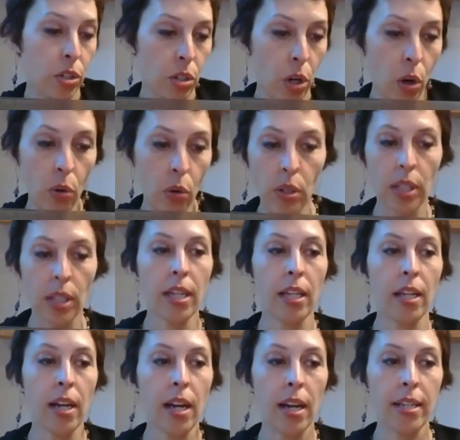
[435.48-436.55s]

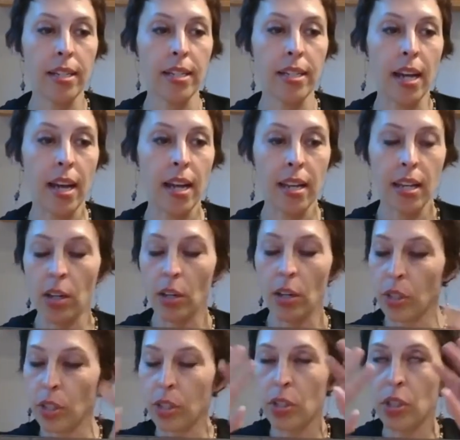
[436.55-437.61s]
totally assign you know
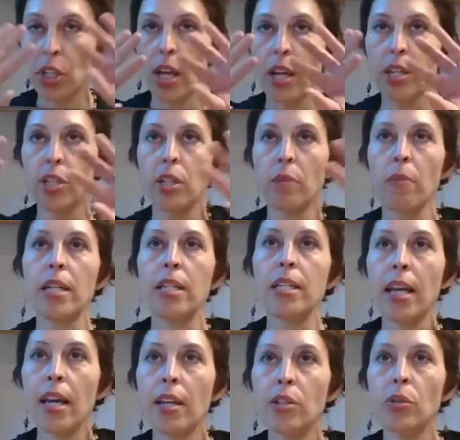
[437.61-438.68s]
just changing my
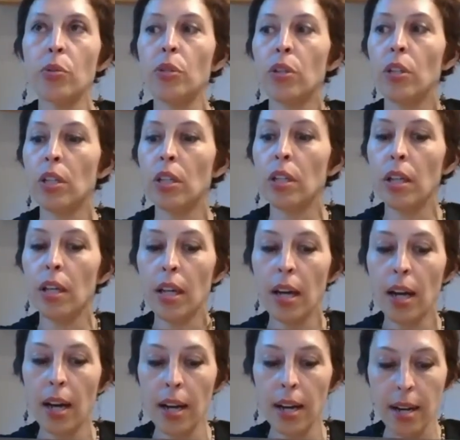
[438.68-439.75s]
schedule
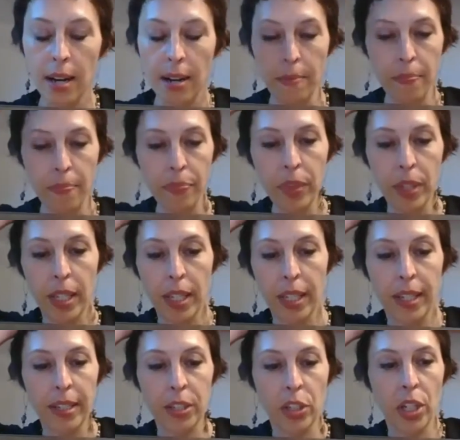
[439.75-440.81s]
um,
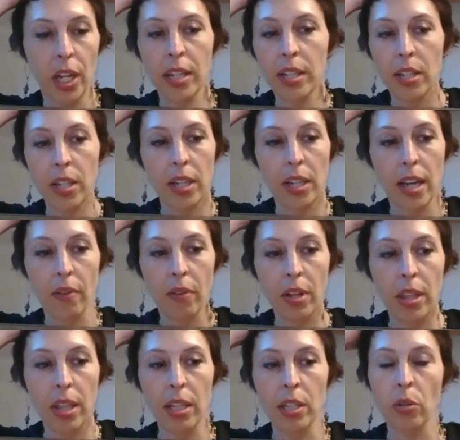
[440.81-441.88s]
changing
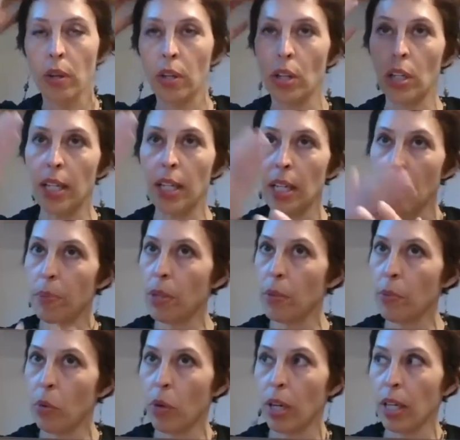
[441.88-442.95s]
everything so I could get up in the
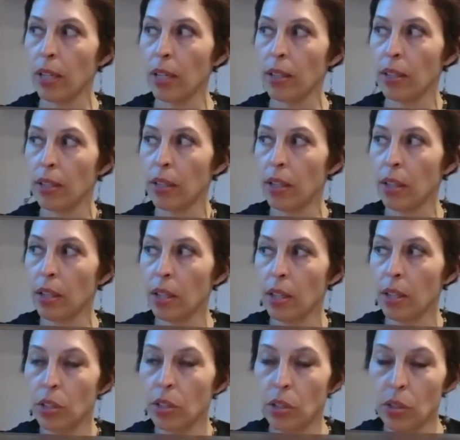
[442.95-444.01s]
morning,
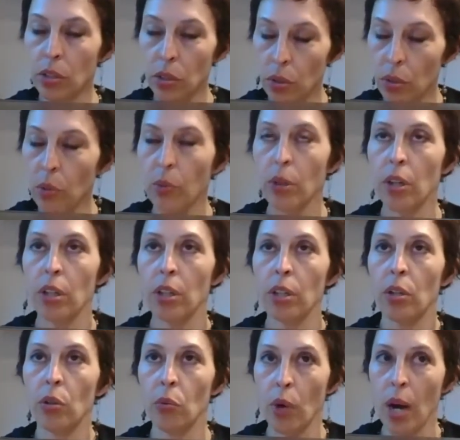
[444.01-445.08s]
do the work,
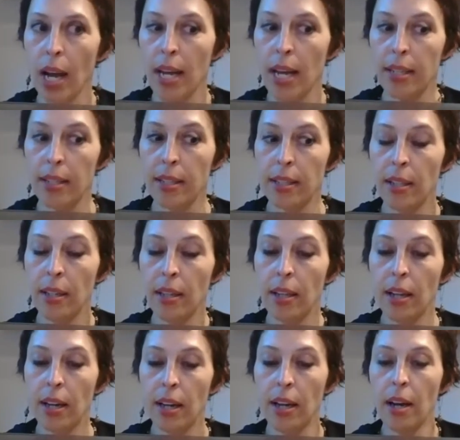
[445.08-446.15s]
write,
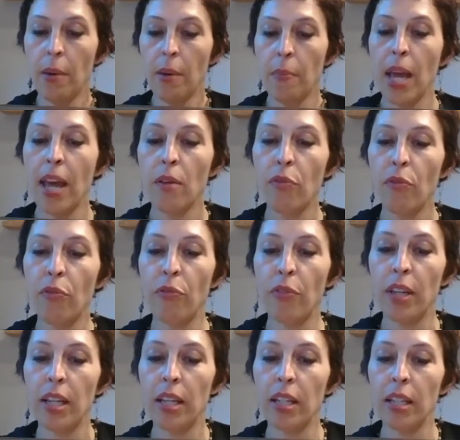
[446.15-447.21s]
um, and
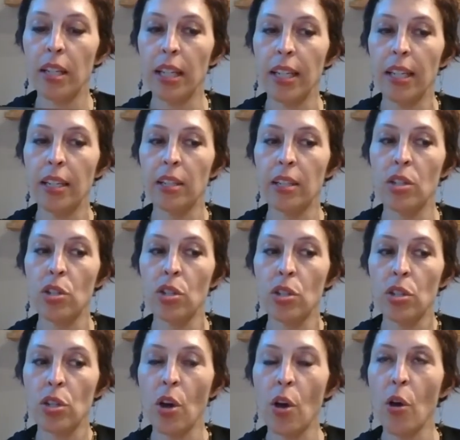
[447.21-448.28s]
feeling
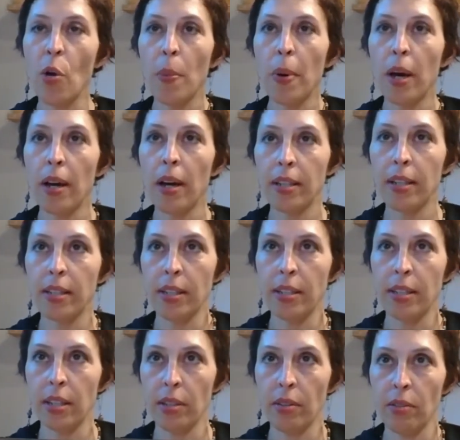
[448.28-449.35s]
so
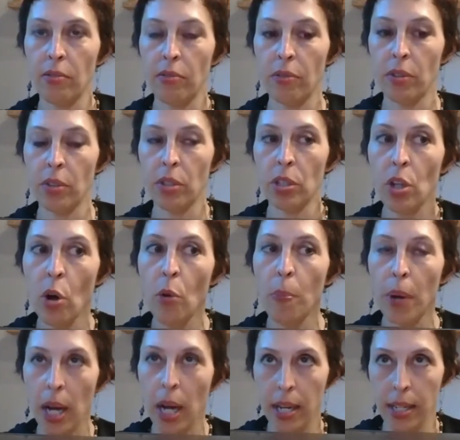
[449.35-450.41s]
positive, so
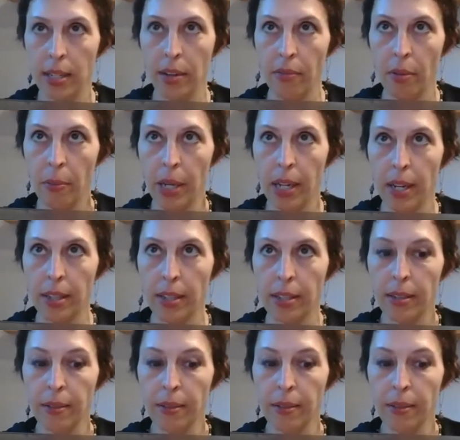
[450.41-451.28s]
positive about it.